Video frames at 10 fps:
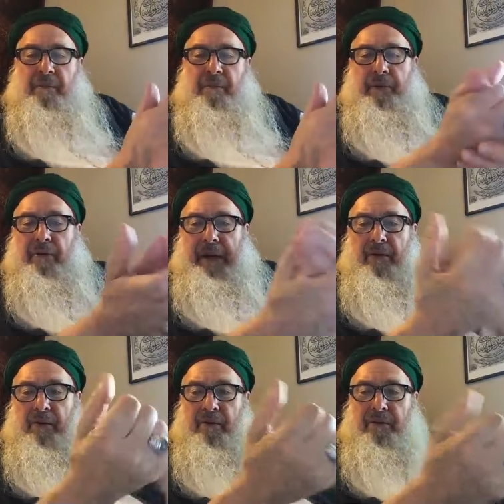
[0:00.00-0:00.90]
people could
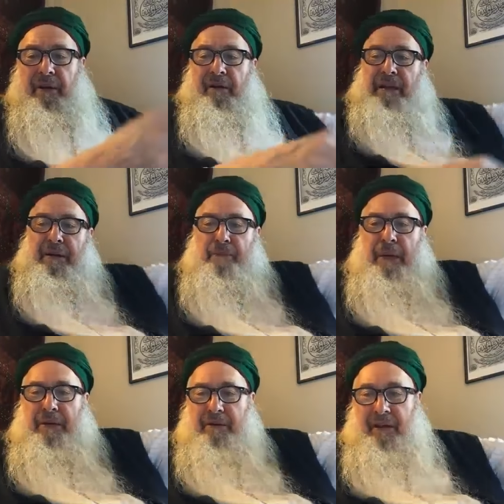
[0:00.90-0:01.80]
make wudu there and
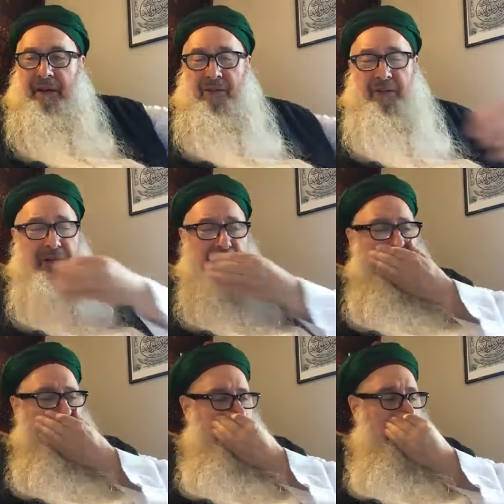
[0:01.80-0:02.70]
not bother the kitchen sink.